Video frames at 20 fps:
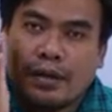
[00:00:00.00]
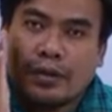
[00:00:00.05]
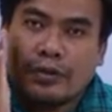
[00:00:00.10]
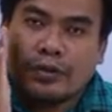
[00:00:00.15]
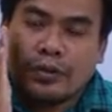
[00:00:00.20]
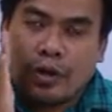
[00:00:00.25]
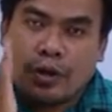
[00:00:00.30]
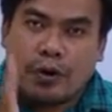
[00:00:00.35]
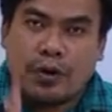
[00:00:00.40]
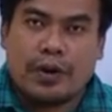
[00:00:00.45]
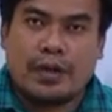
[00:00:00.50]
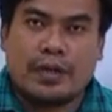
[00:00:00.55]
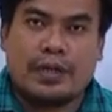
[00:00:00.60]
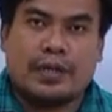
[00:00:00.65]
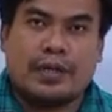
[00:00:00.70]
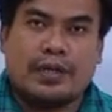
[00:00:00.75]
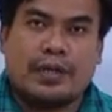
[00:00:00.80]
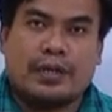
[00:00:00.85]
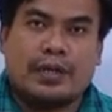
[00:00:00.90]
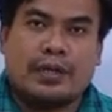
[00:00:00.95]

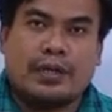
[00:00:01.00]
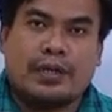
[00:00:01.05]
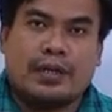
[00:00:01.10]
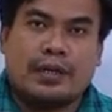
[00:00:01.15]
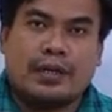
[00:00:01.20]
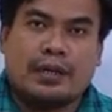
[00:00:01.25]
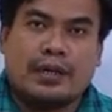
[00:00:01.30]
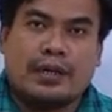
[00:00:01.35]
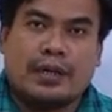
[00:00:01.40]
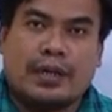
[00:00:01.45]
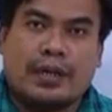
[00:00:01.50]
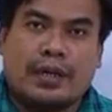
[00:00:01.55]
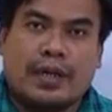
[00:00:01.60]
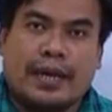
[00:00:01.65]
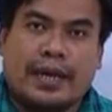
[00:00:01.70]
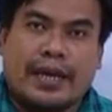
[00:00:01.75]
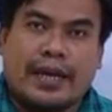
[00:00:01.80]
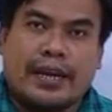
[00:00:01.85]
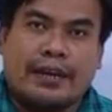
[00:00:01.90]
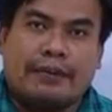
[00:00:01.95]
thoroughly
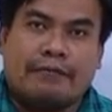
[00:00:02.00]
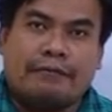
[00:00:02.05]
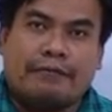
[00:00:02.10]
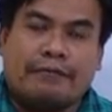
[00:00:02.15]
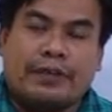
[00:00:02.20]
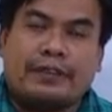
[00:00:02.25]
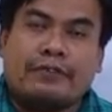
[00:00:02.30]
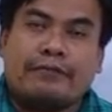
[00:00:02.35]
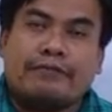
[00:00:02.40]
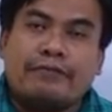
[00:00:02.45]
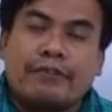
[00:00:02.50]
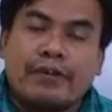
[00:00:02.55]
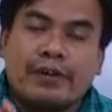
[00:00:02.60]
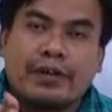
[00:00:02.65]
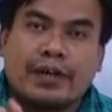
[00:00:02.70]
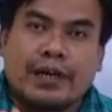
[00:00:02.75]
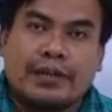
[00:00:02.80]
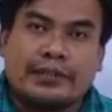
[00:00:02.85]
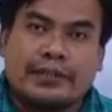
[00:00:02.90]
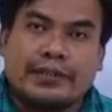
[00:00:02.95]
and with full
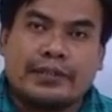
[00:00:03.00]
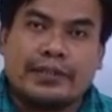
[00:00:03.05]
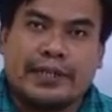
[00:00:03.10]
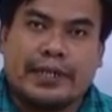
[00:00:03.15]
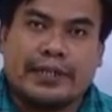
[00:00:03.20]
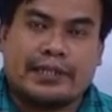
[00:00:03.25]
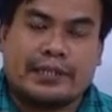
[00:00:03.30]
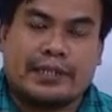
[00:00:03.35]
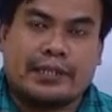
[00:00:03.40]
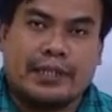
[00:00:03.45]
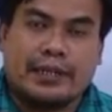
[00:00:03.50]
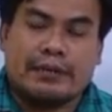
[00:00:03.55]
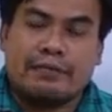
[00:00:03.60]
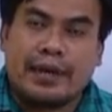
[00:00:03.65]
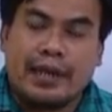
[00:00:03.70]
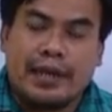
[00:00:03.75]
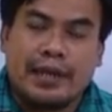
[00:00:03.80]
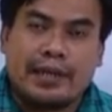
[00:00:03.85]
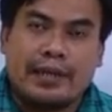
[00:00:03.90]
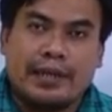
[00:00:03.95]
concentration. You know
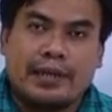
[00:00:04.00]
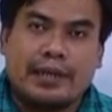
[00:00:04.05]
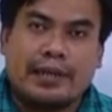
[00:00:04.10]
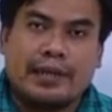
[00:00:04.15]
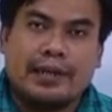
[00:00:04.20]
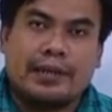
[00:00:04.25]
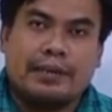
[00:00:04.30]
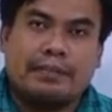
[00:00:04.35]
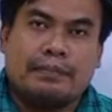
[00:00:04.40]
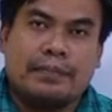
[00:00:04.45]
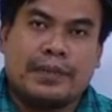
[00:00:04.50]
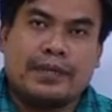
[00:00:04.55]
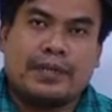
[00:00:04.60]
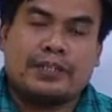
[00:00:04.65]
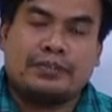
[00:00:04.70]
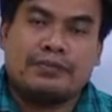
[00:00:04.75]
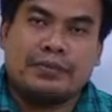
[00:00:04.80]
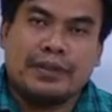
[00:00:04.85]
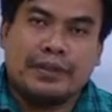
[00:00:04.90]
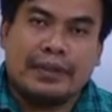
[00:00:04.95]
why?
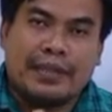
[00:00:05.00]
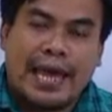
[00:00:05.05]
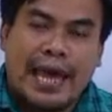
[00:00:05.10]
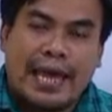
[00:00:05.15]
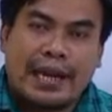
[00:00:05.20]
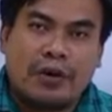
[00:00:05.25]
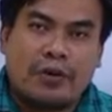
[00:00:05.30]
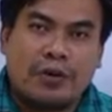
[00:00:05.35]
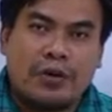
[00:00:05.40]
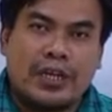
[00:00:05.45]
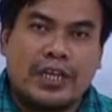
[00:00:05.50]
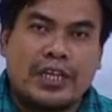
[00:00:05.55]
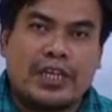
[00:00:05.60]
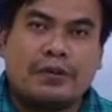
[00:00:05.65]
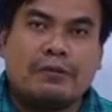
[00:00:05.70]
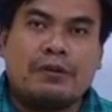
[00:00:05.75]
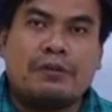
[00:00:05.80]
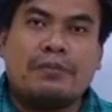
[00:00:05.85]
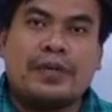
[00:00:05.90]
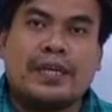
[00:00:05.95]
Because with that only
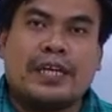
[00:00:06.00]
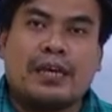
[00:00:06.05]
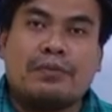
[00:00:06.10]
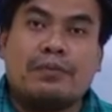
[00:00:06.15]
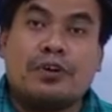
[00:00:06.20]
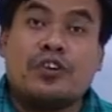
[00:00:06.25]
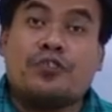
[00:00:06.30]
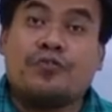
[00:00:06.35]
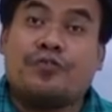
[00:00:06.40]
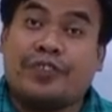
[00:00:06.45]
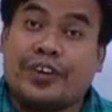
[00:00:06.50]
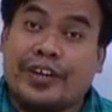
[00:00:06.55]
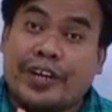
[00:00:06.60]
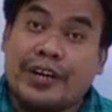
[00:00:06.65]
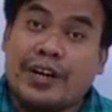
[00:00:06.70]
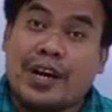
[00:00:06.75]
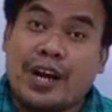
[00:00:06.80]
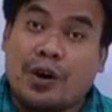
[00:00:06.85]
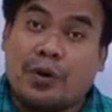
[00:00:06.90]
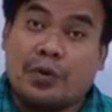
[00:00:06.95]
you will be able to
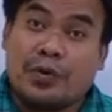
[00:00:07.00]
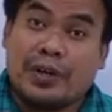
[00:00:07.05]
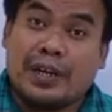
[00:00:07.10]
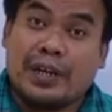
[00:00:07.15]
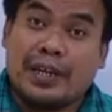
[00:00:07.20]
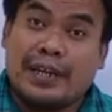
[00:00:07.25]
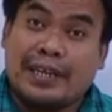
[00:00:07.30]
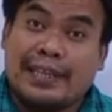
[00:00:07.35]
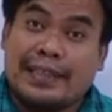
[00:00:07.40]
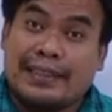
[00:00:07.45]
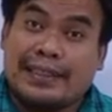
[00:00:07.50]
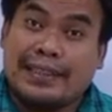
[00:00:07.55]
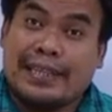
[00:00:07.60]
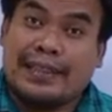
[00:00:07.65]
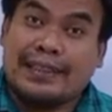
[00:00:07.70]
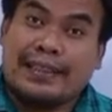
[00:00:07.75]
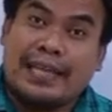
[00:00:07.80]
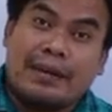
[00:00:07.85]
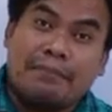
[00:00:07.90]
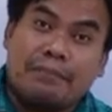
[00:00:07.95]
figure out
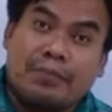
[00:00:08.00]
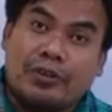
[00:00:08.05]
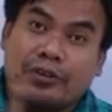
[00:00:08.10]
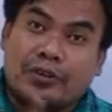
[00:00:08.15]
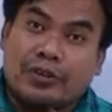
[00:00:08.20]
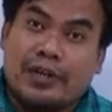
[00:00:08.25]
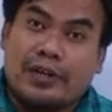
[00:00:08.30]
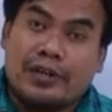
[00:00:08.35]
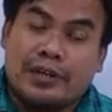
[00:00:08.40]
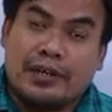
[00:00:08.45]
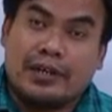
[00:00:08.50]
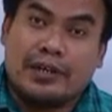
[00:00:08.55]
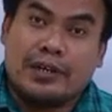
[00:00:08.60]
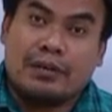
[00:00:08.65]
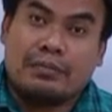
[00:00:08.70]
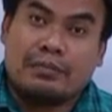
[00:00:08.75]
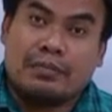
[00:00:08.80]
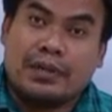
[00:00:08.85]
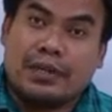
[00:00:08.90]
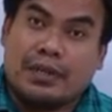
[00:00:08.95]
that that particular
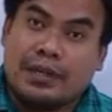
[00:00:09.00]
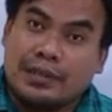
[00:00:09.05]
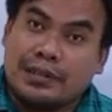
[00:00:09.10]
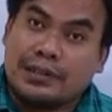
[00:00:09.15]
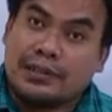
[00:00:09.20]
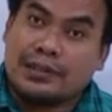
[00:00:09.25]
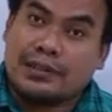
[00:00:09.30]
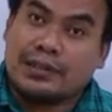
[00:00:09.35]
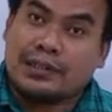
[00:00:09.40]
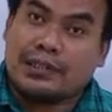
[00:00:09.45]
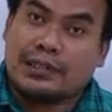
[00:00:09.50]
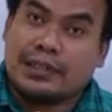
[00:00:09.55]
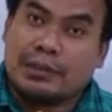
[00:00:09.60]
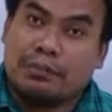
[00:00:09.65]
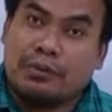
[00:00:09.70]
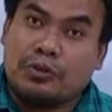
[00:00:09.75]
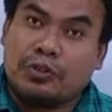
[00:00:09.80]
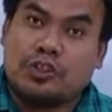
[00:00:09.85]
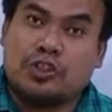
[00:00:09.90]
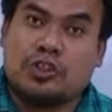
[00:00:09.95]
term is
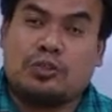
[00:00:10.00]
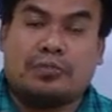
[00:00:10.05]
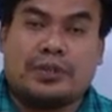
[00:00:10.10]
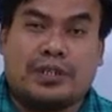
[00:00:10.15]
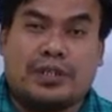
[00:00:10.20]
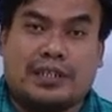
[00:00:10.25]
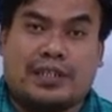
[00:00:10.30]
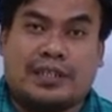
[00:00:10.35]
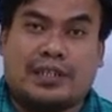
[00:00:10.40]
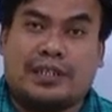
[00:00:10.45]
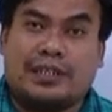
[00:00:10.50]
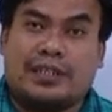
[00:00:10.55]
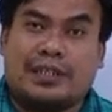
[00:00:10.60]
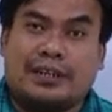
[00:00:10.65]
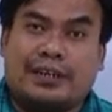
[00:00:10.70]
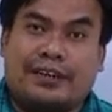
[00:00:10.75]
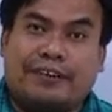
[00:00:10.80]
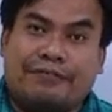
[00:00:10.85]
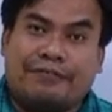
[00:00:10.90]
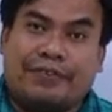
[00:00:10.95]
supposed to be
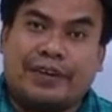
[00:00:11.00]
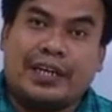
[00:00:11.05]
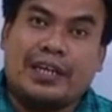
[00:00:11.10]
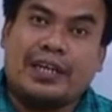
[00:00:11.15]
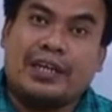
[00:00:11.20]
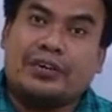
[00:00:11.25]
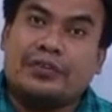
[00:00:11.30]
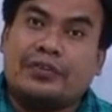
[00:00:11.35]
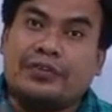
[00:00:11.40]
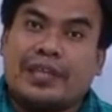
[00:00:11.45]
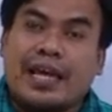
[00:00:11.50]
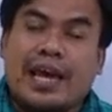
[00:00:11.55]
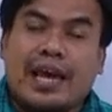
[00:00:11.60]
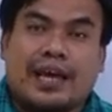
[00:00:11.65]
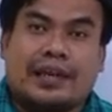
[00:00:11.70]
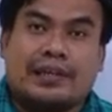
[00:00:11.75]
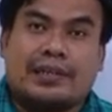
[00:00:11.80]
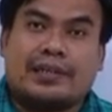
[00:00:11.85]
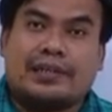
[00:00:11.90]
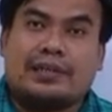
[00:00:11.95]
fitting into
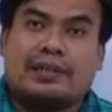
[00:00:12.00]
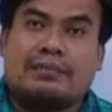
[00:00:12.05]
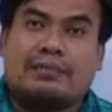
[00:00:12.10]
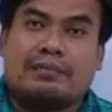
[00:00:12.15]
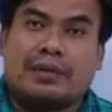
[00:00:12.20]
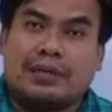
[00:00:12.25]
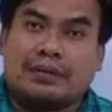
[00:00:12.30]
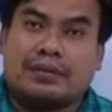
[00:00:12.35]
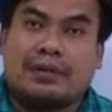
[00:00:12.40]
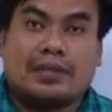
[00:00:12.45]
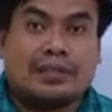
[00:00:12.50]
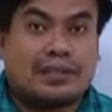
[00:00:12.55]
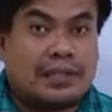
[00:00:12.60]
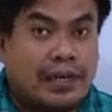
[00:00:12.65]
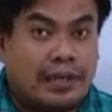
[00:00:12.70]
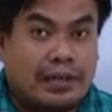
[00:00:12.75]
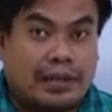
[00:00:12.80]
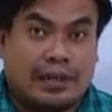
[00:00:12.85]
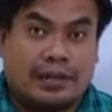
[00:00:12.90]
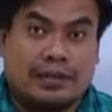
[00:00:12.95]
that particular
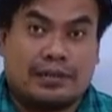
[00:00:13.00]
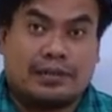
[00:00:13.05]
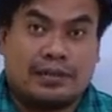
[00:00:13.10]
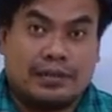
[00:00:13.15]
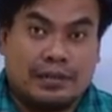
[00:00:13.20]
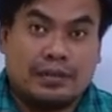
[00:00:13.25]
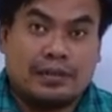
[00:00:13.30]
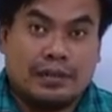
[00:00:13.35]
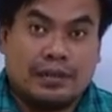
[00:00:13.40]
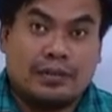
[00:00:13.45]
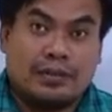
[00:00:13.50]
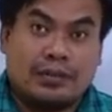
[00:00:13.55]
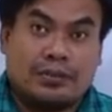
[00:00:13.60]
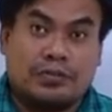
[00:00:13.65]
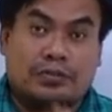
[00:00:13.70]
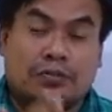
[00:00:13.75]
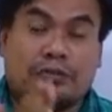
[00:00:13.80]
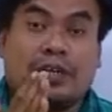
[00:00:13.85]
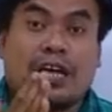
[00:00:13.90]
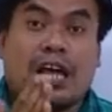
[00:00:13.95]
sentence.
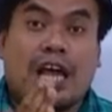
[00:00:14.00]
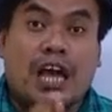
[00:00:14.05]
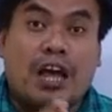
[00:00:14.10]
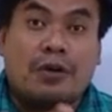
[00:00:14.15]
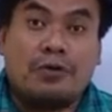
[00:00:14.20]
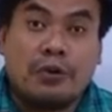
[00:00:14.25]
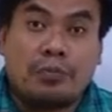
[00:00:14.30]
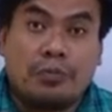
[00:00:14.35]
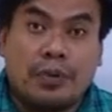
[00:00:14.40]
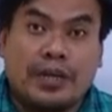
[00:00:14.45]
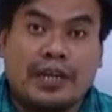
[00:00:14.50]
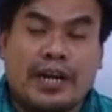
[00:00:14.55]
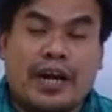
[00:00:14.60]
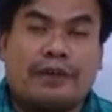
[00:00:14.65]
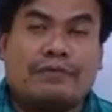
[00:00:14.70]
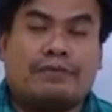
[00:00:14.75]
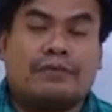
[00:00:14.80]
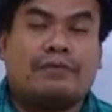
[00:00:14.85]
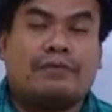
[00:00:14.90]
So you have to be careful